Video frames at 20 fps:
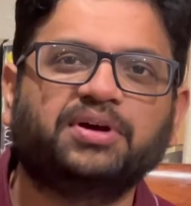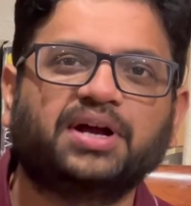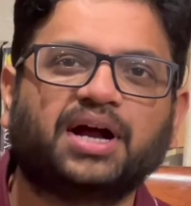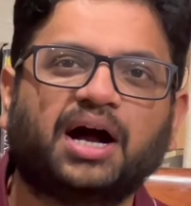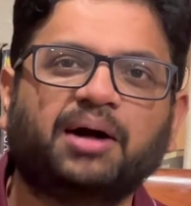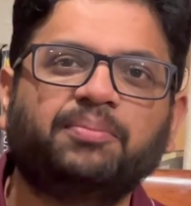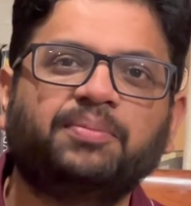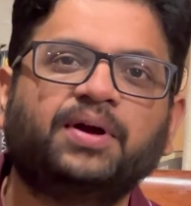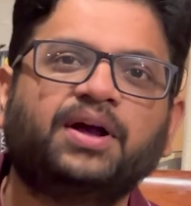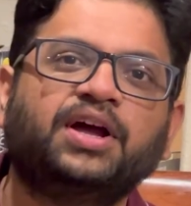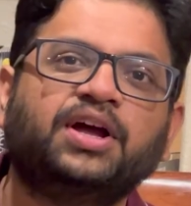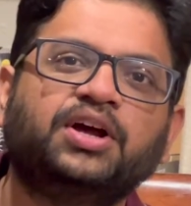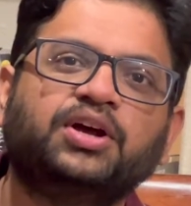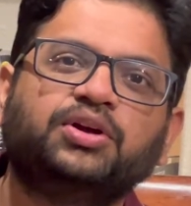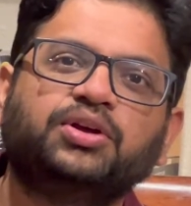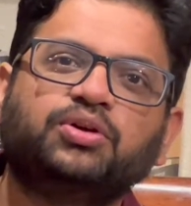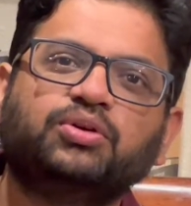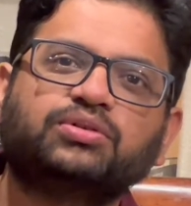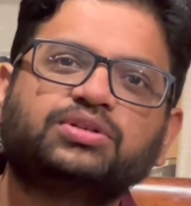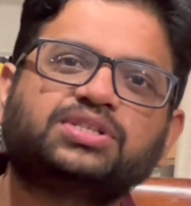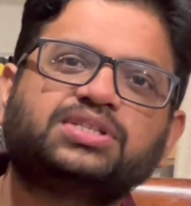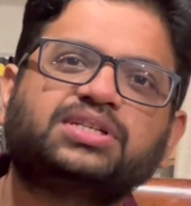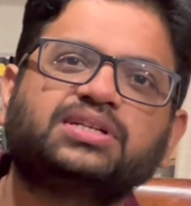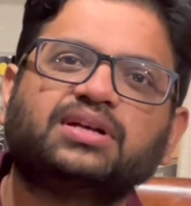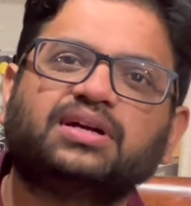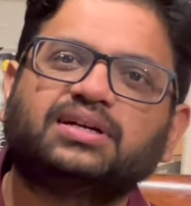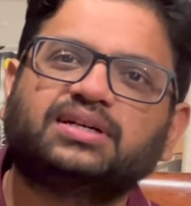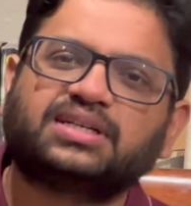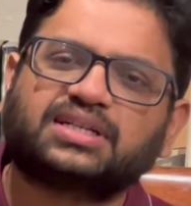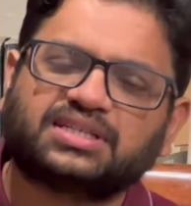up, you
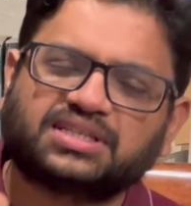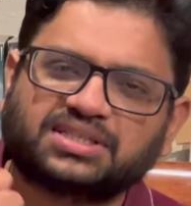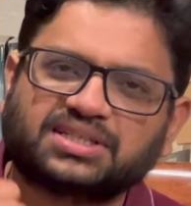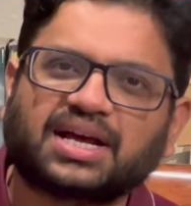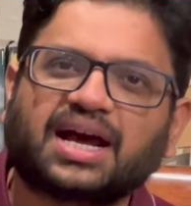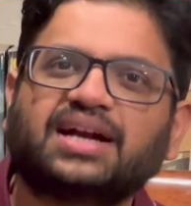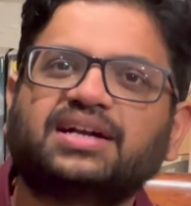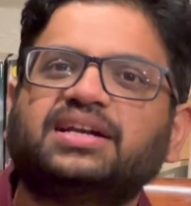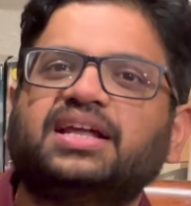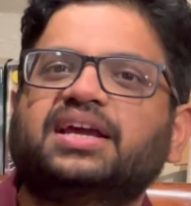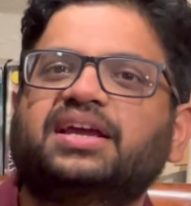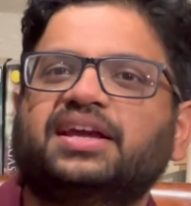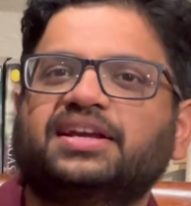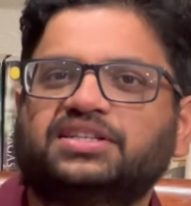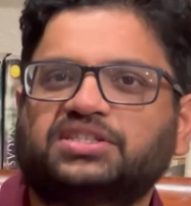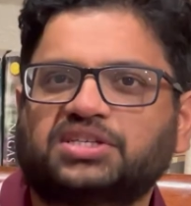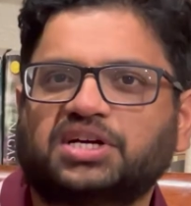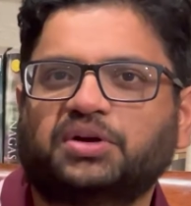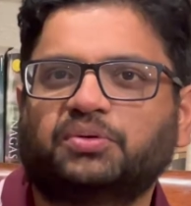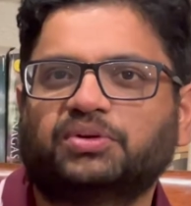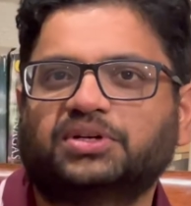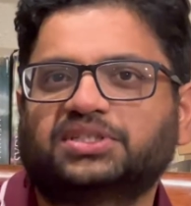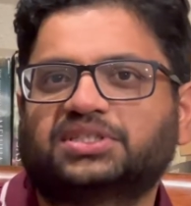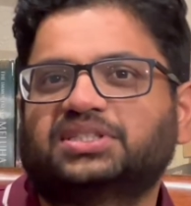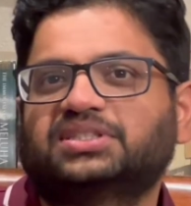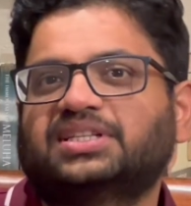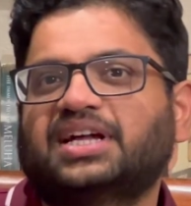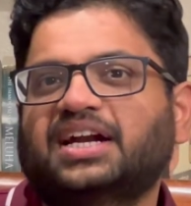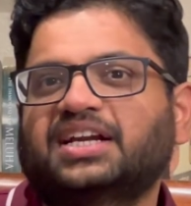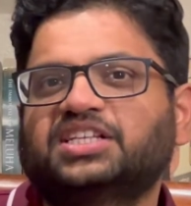start taking servers.
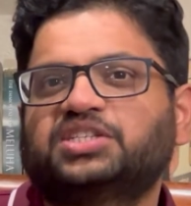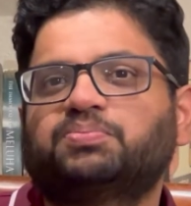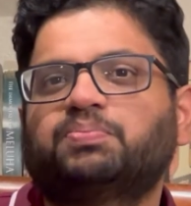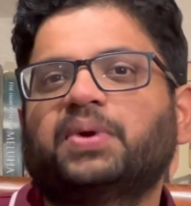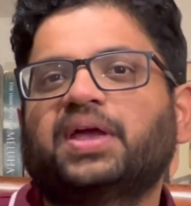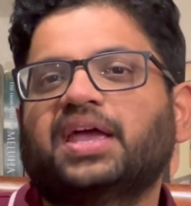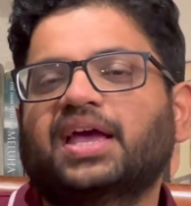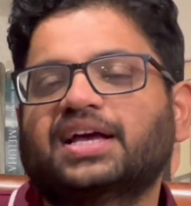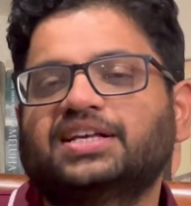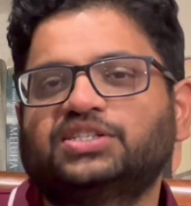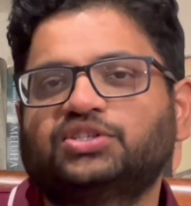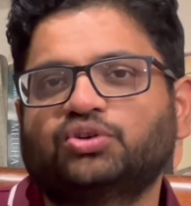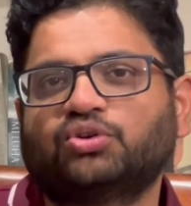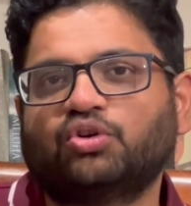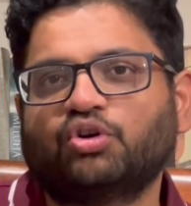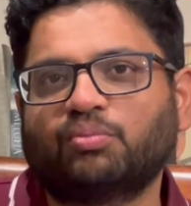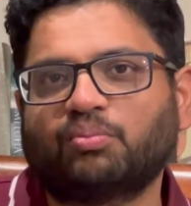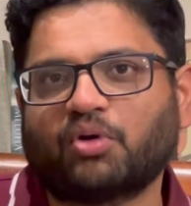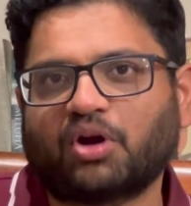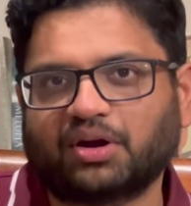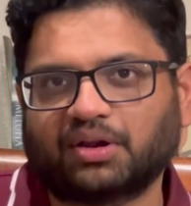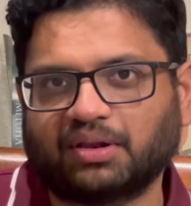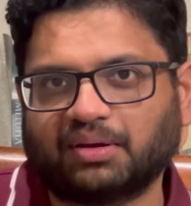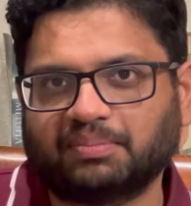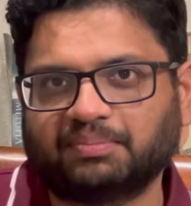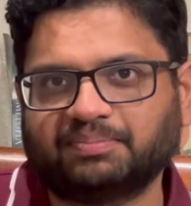That is pay-as-you-go model.